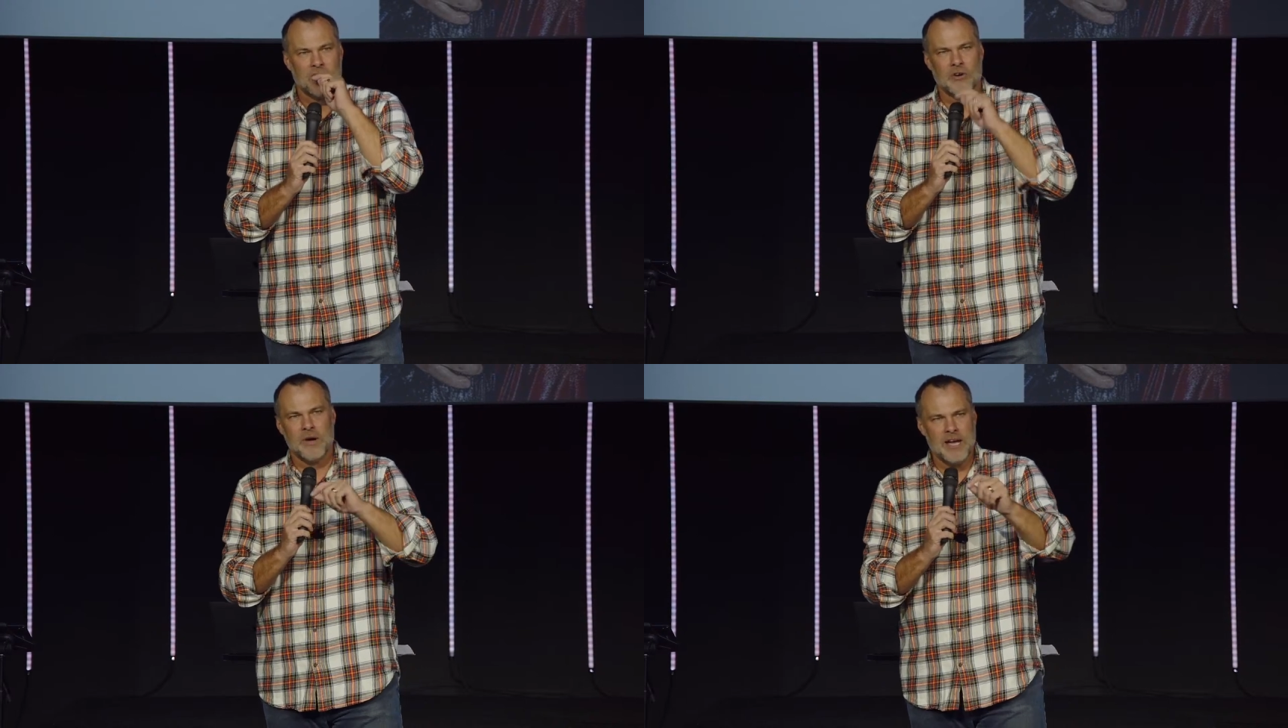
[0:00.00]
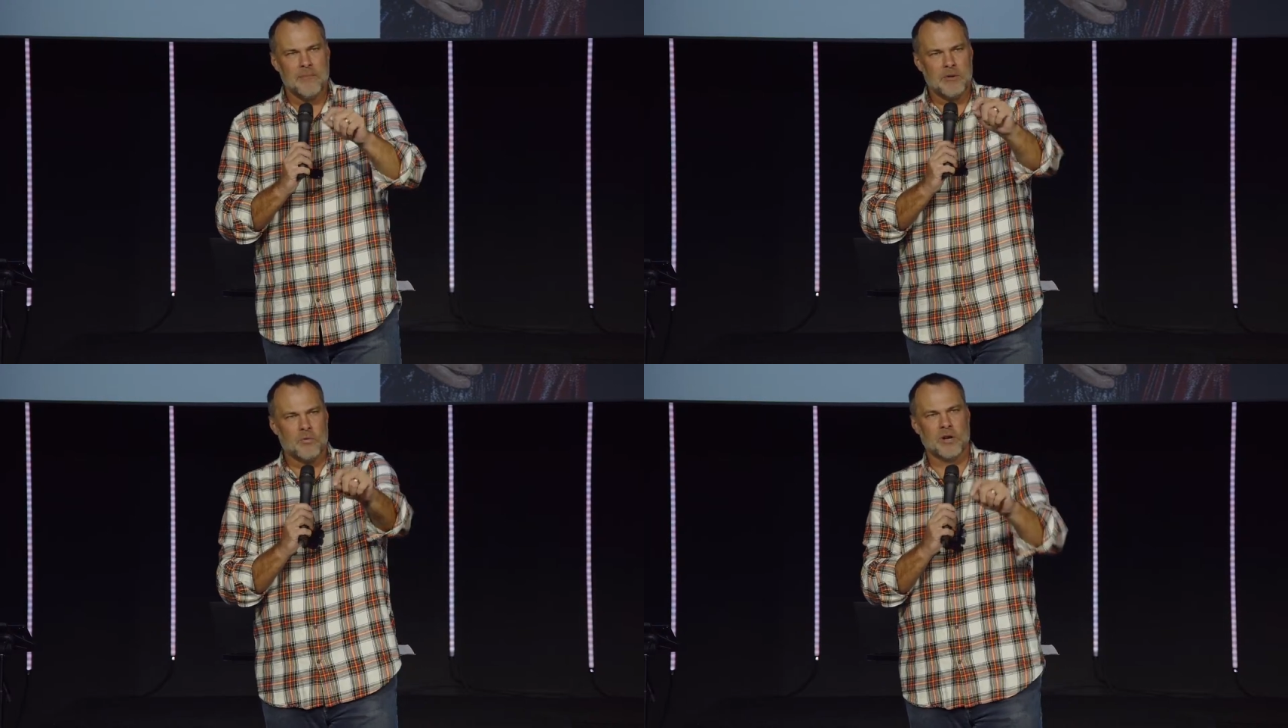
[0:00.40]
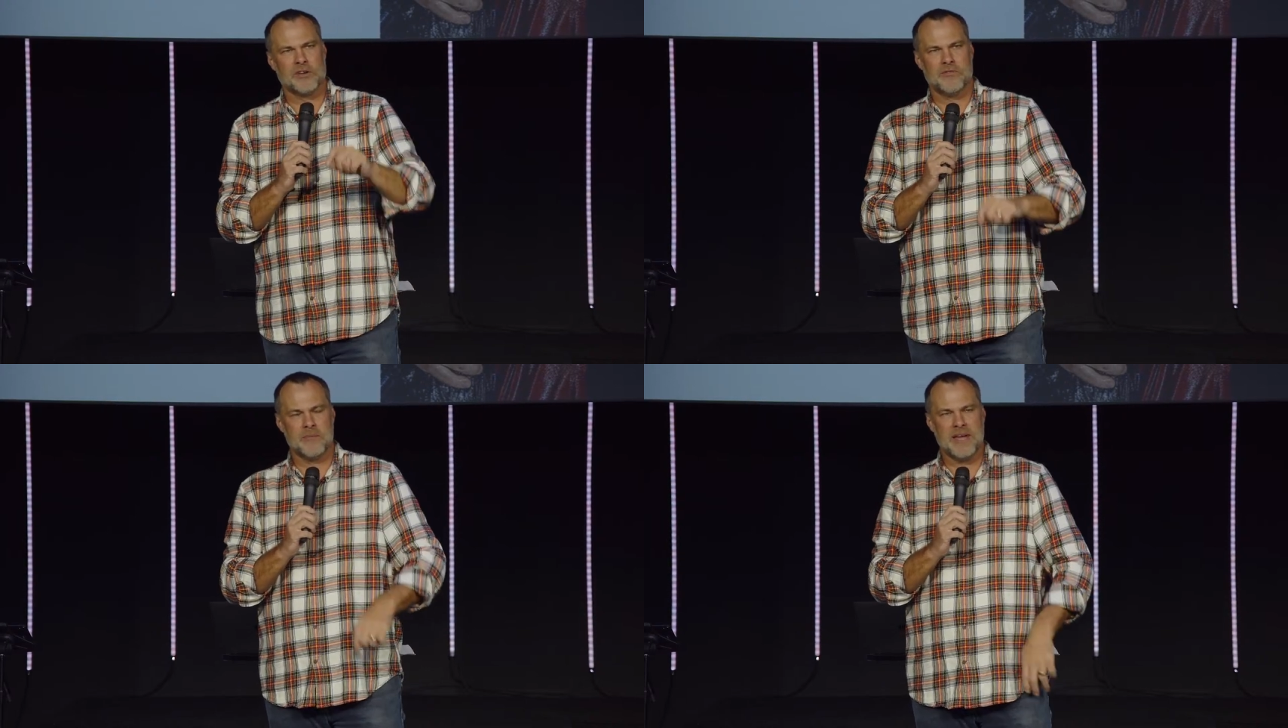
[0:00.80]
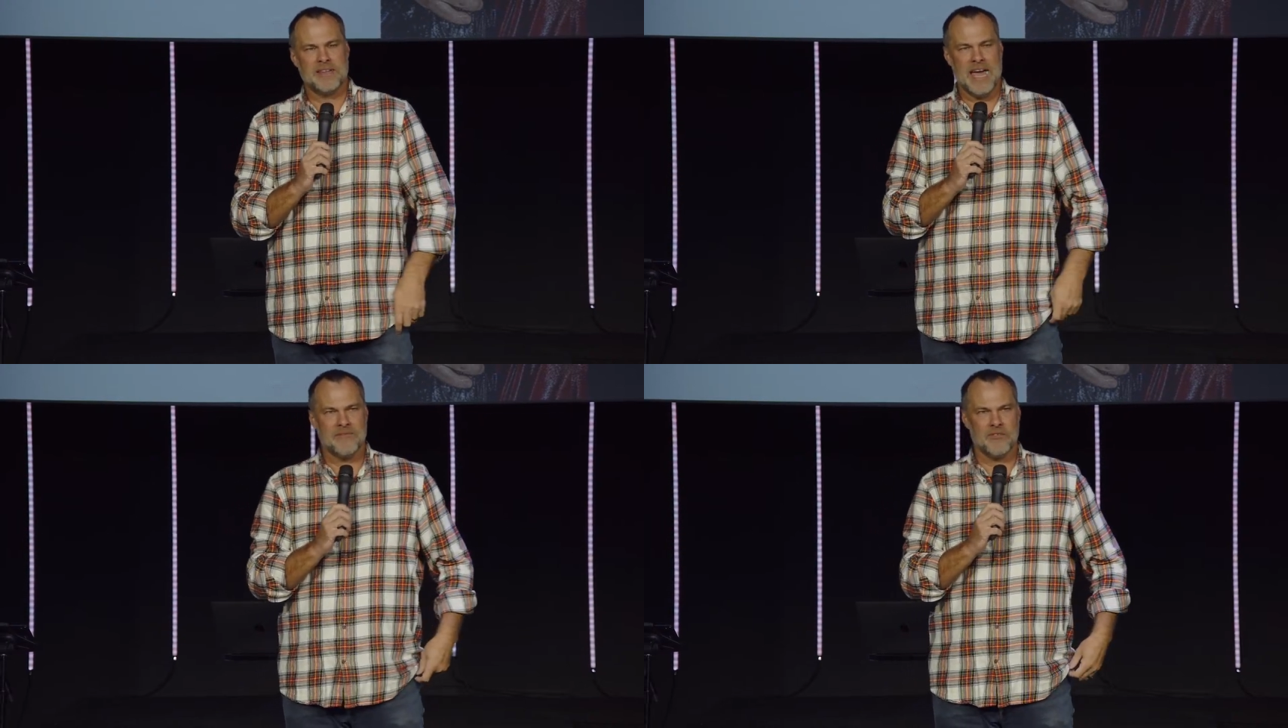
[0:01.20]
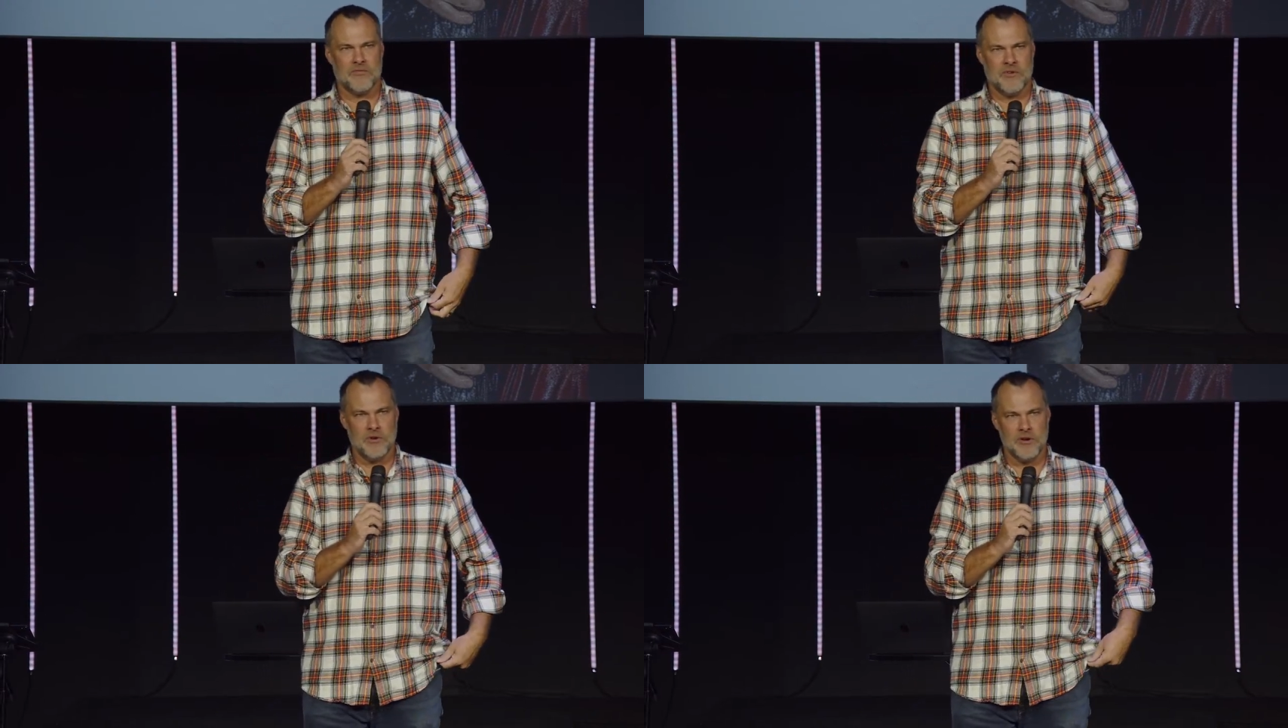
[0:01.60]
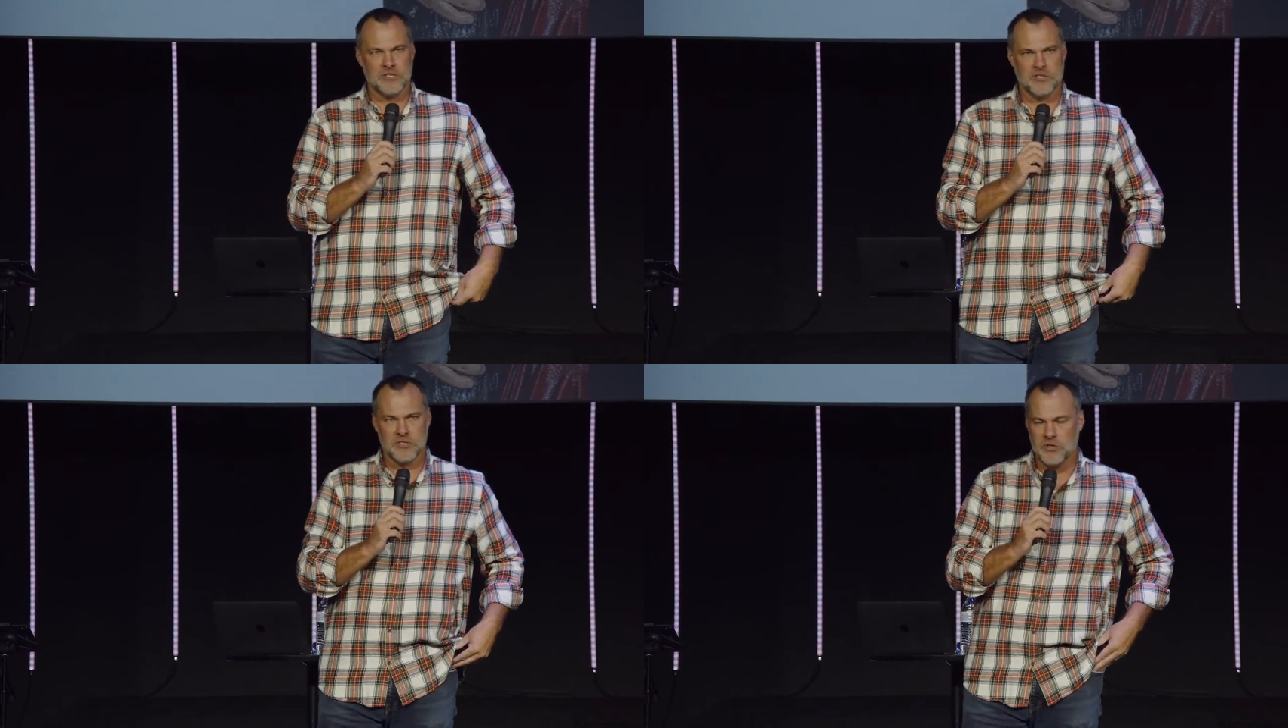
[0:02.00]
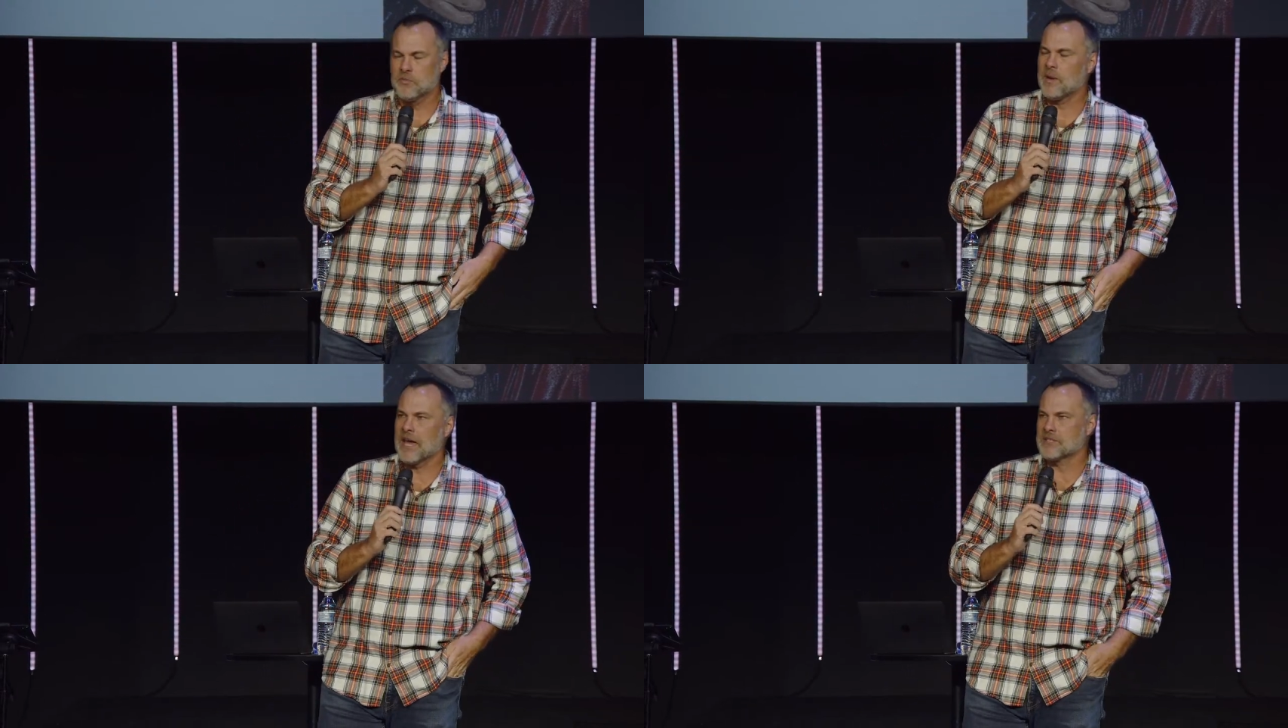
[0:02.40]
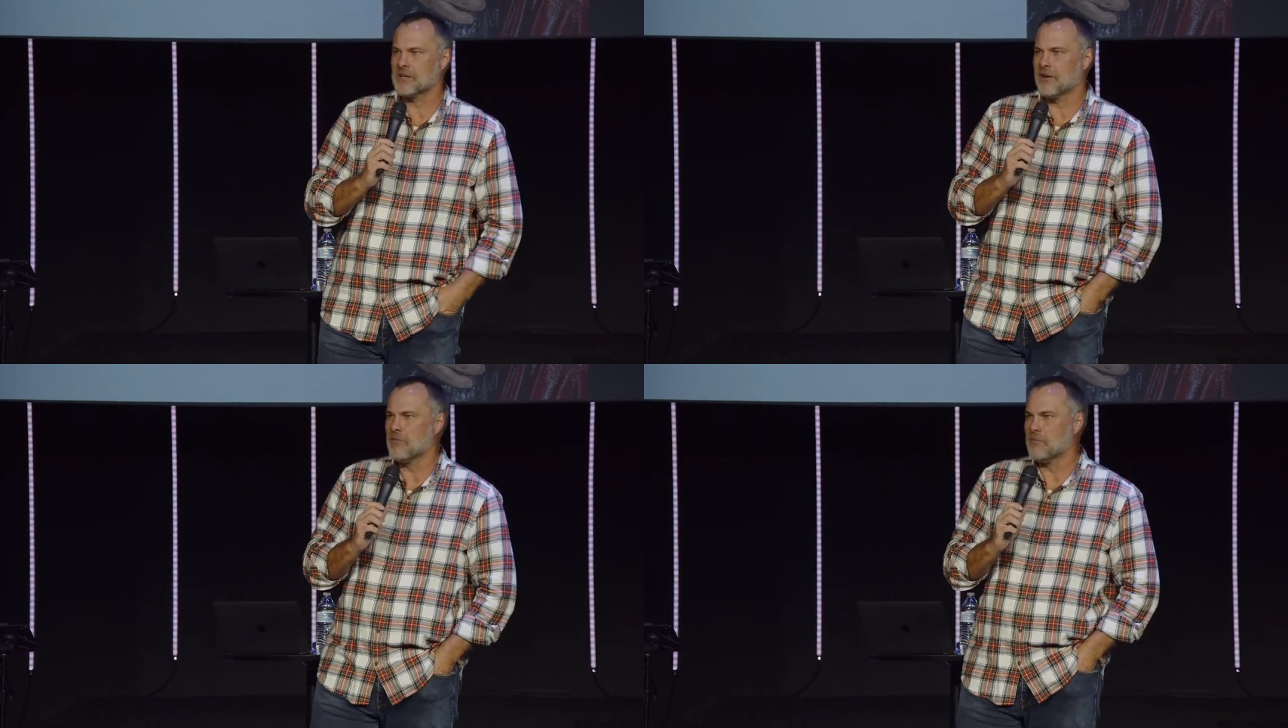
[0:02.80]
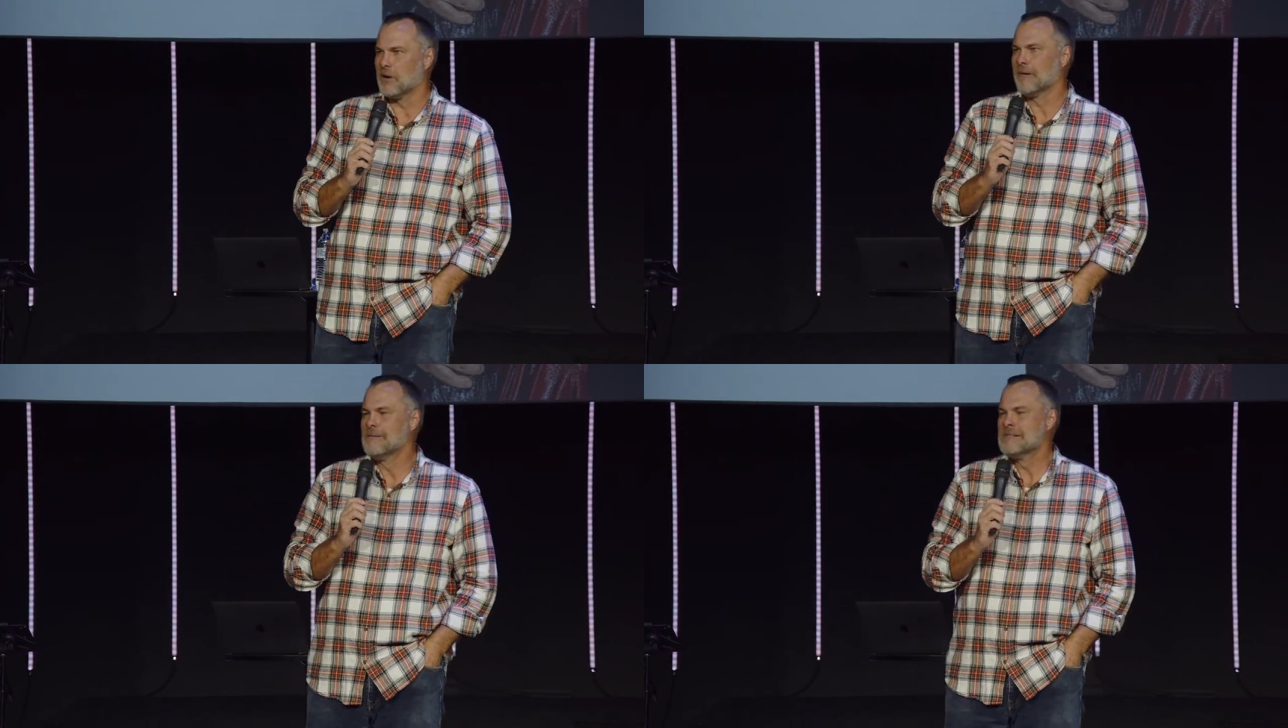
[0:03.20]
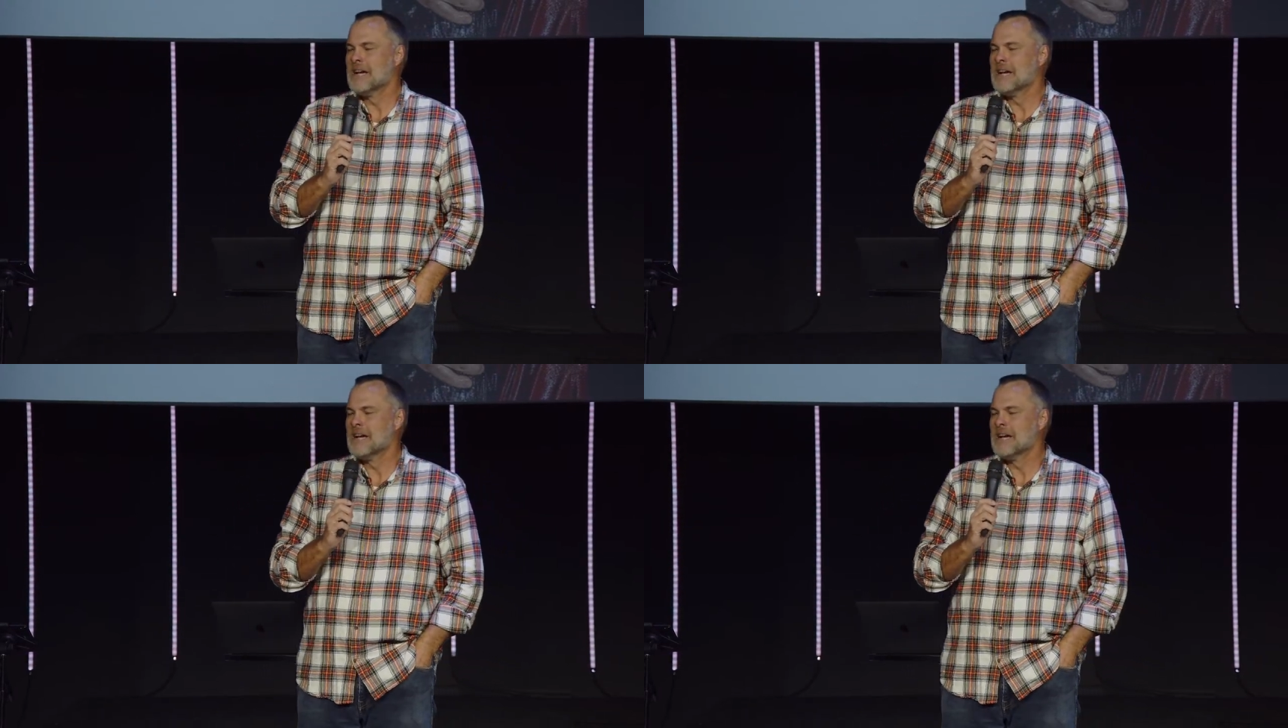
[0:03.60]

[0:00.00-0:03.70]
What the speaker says: Growing up and working for my dad for a few years as his youth pastor, I remember